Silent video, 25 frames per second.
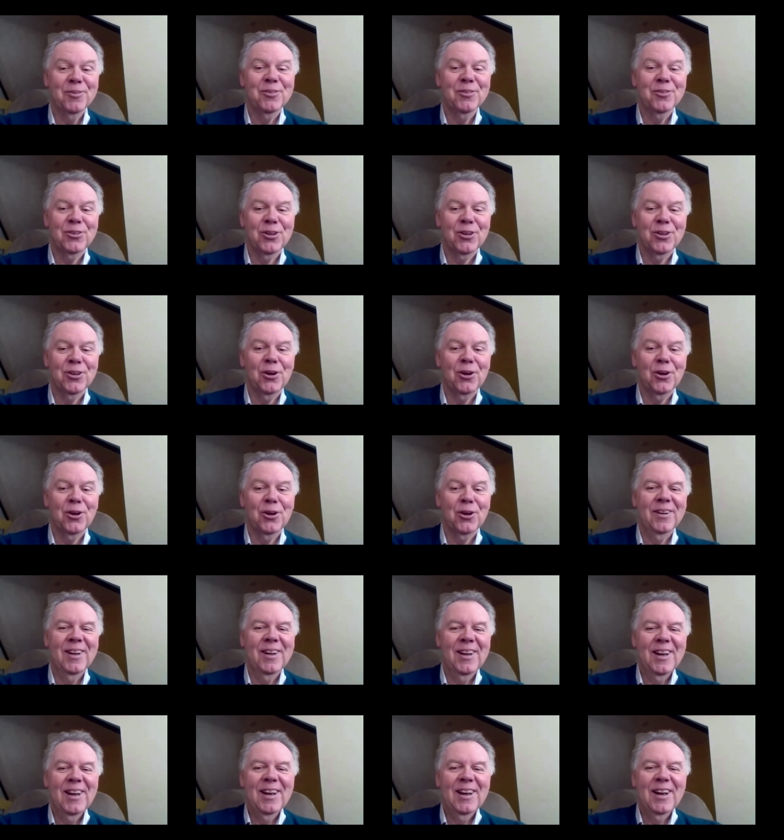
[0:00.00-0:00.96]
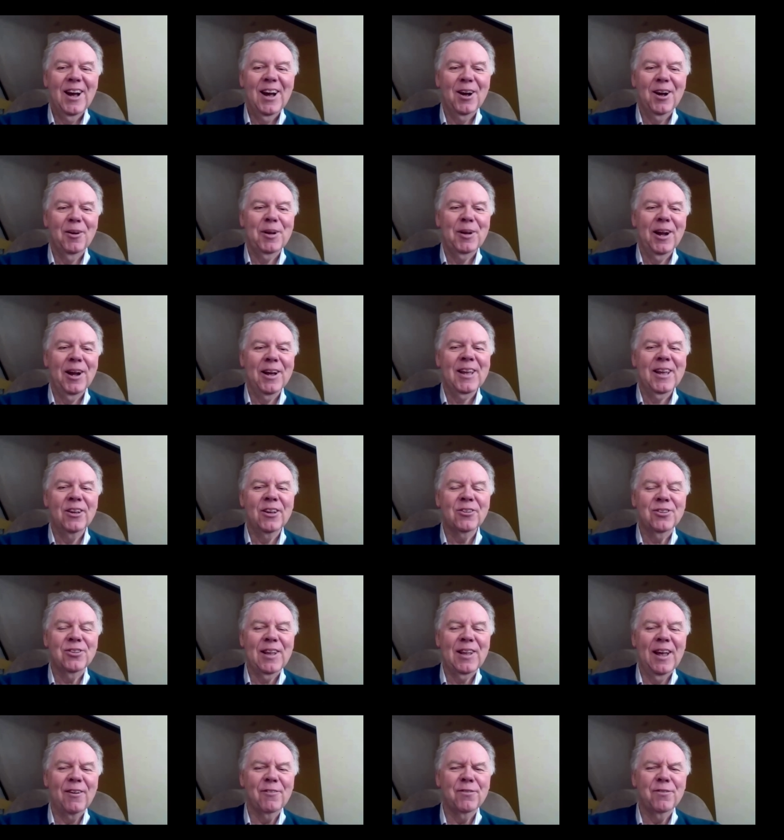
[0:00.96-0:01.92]
So, I mean, I
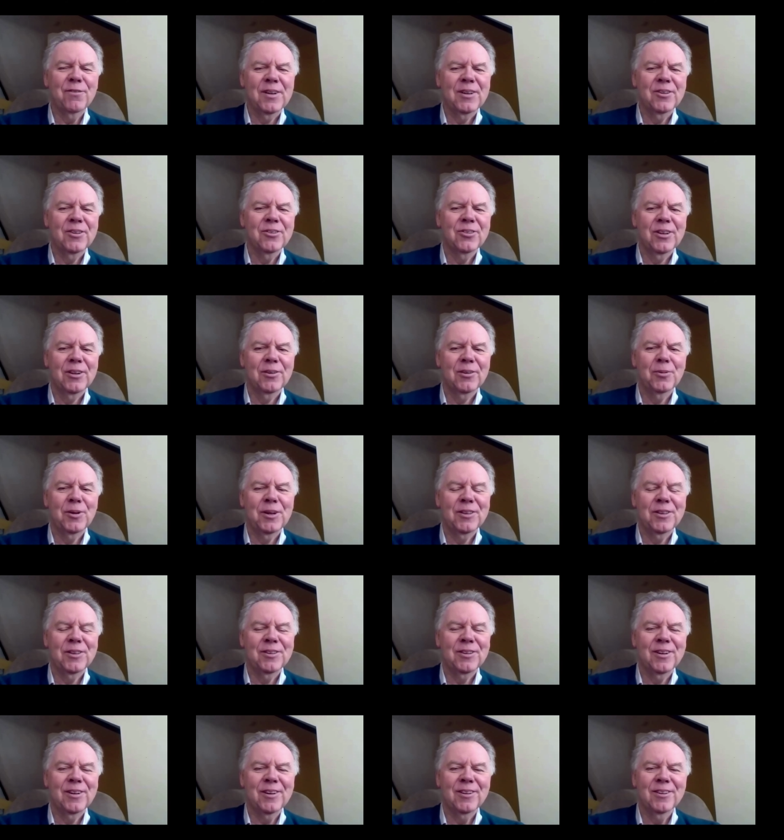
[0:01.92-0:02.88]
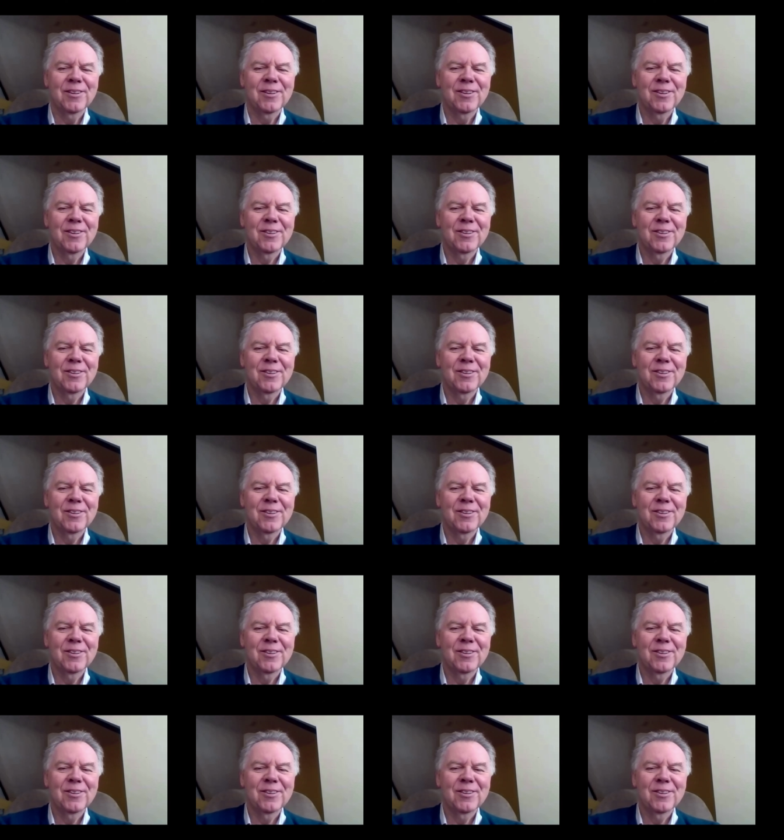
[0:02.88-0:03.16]
guess that fits in with the